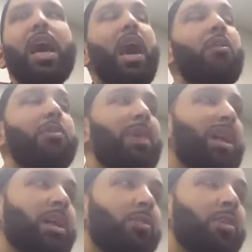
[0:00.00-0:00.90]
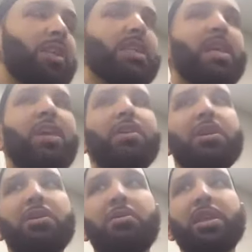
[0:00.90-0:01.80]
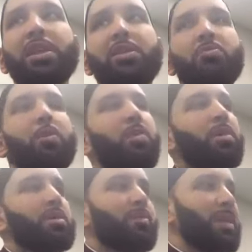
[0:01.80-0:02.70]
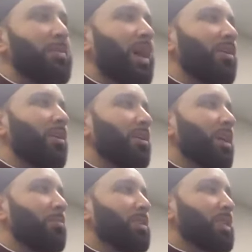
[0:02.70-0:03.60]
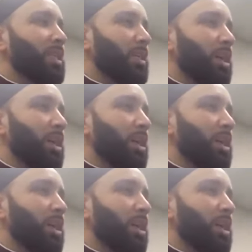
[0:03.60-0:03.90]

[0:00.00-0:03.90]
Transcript: how Iman increases, how it decreases, what parts of Iman are encompassed in the